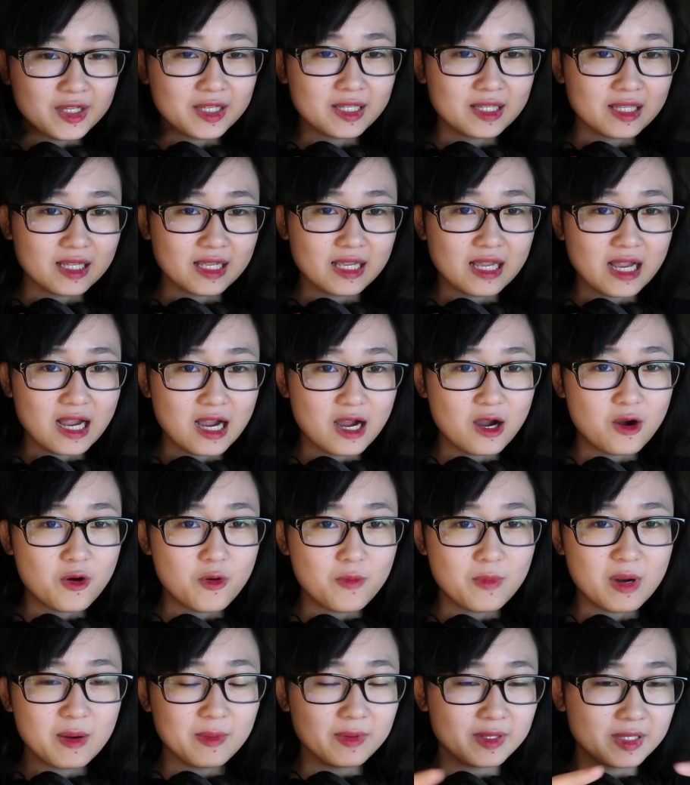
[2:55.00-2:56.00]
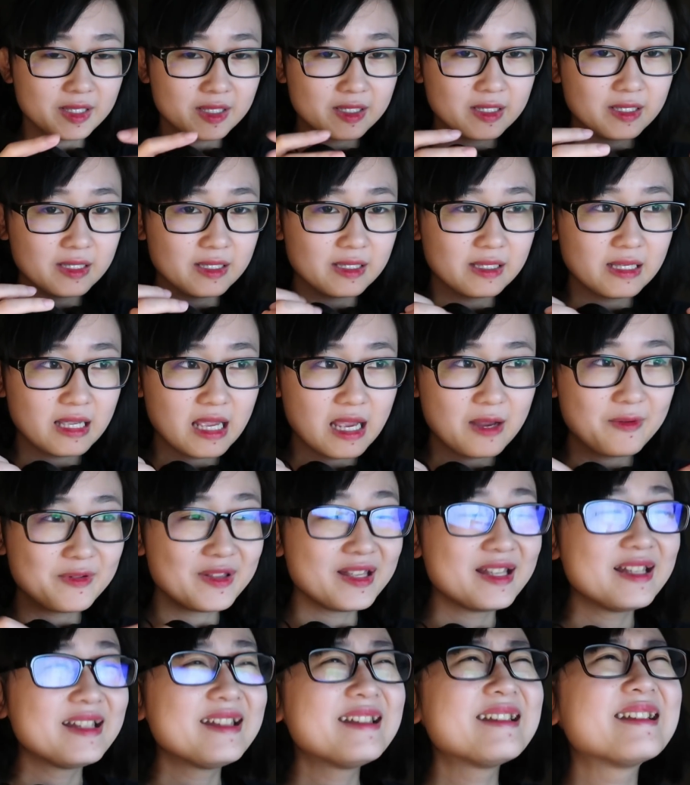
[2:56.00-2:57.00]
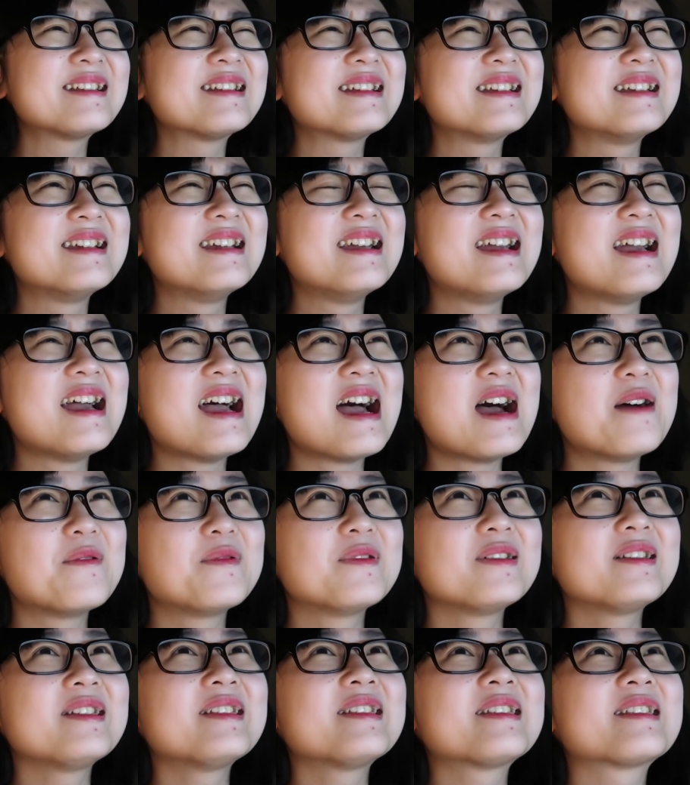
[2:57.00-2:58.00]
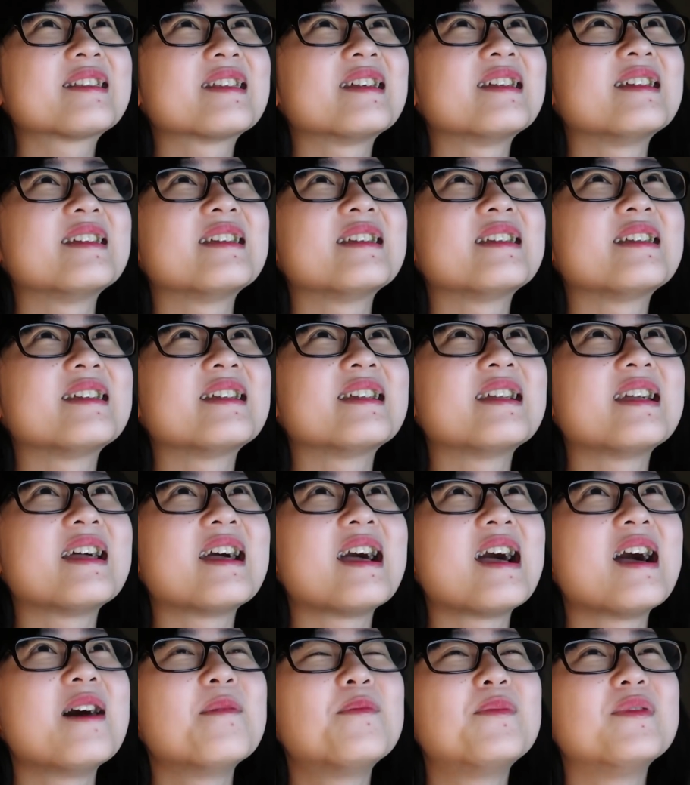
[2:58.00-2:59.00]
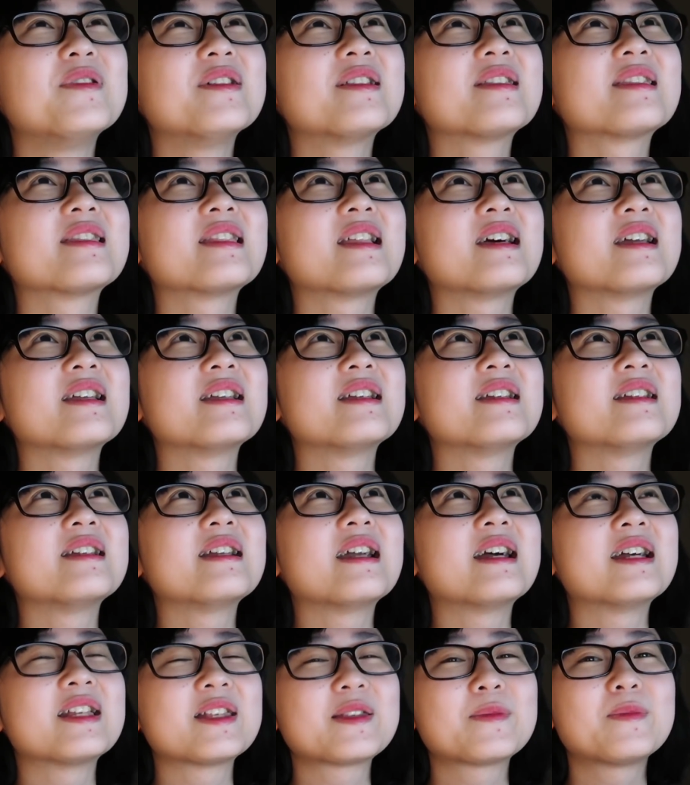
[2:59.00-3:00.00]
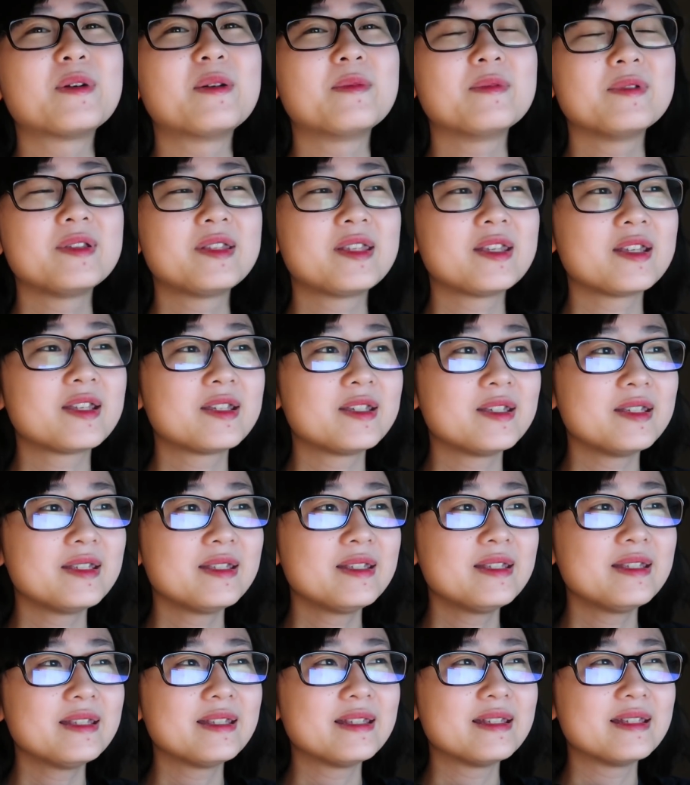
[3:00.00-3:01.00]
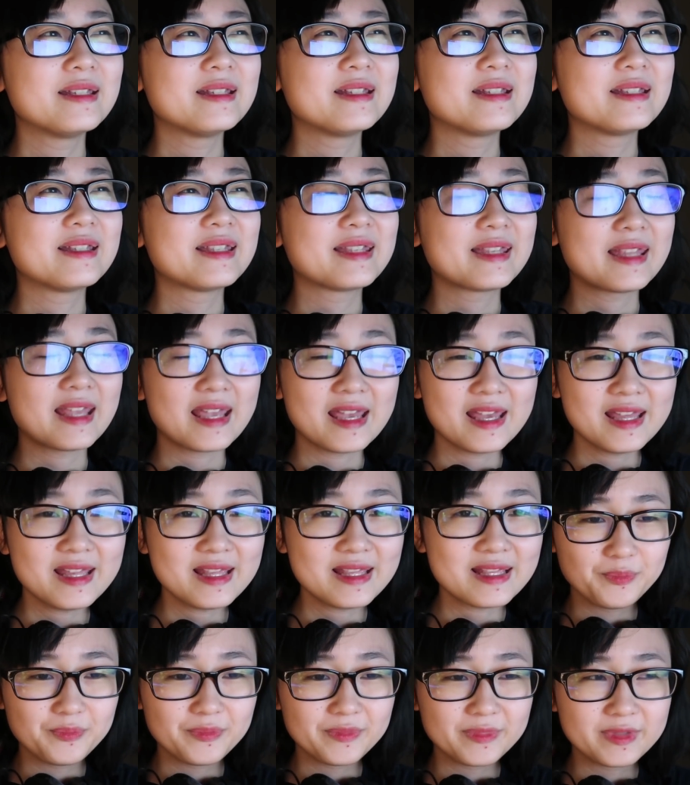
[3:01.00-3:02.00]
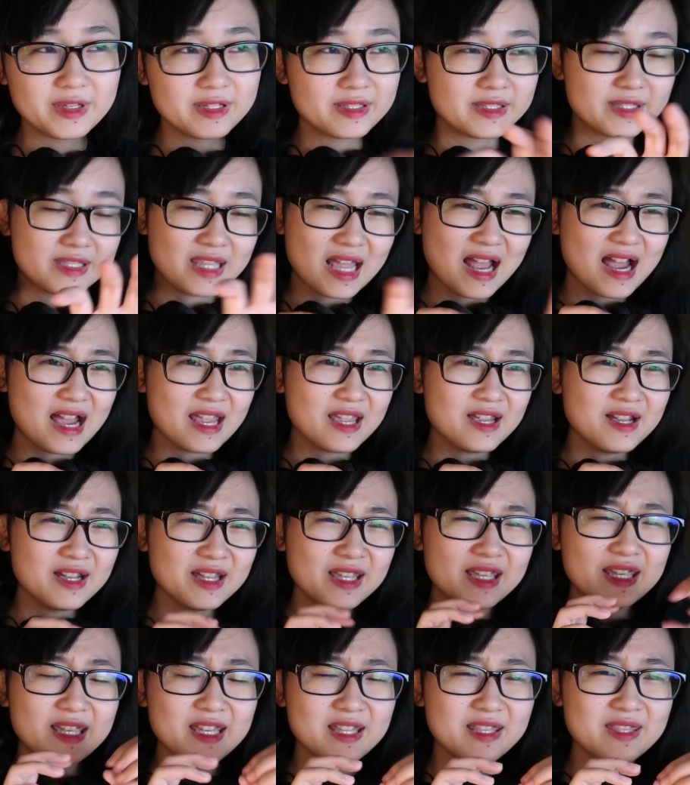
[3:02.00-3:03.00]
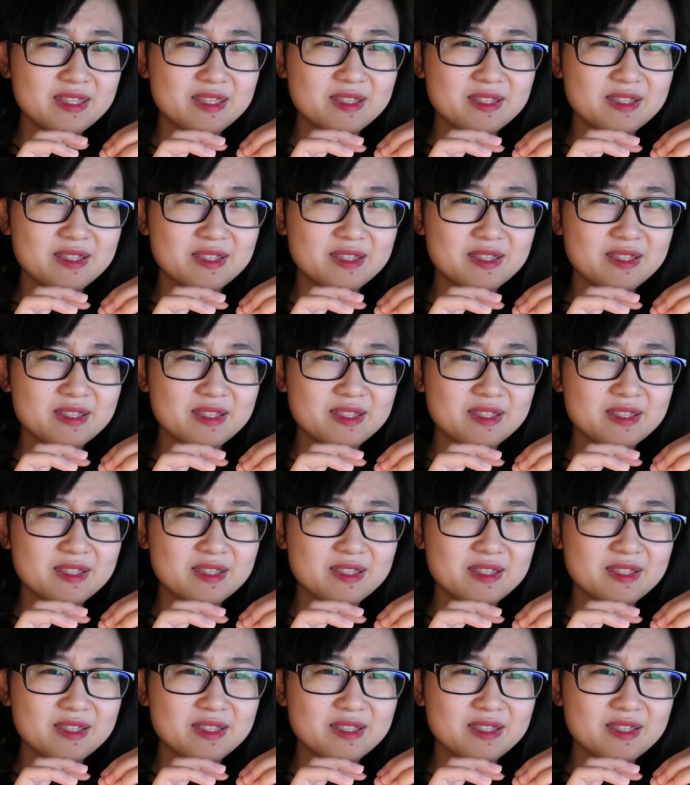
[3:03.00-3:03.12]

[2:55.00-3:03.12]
just like how Mametsuka, everything's like happened like as Mametsuka said. The tire hit